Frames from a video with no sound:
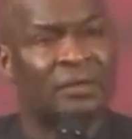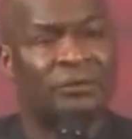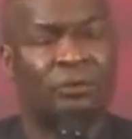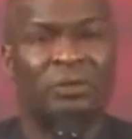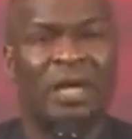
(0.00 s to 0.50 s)

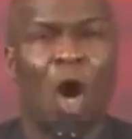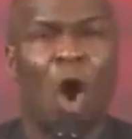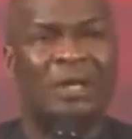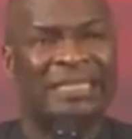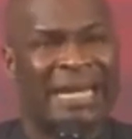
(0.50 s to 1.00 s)
through the
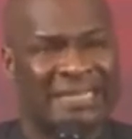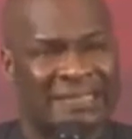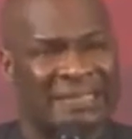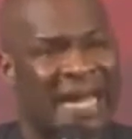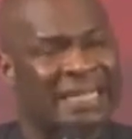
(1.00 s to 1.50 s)

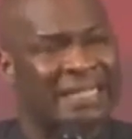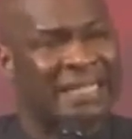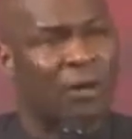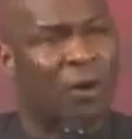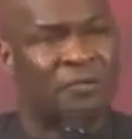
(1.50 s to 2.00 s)

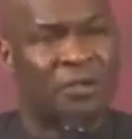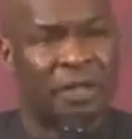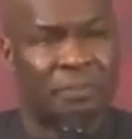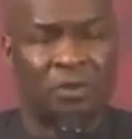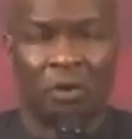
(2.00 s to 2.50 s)
understanding of
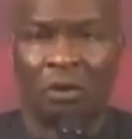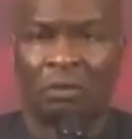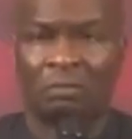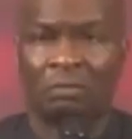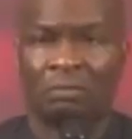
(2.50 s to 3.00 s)
scripture.
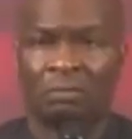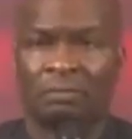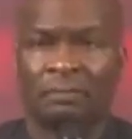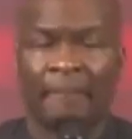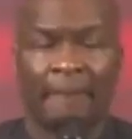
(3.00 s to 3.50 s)

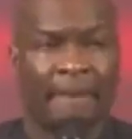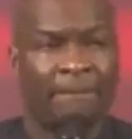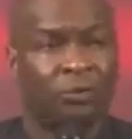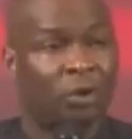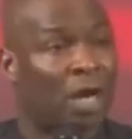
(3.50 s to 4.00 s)

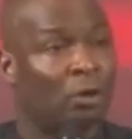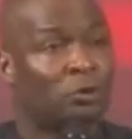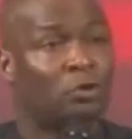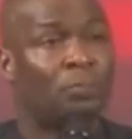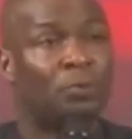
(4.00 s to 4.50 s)
You can
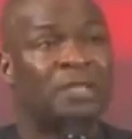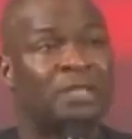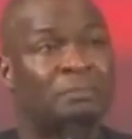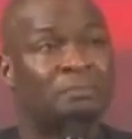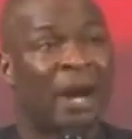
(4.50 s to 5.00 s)
also put
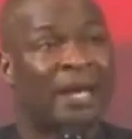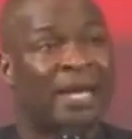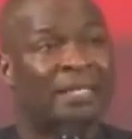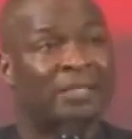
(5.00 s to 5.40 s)
in bracket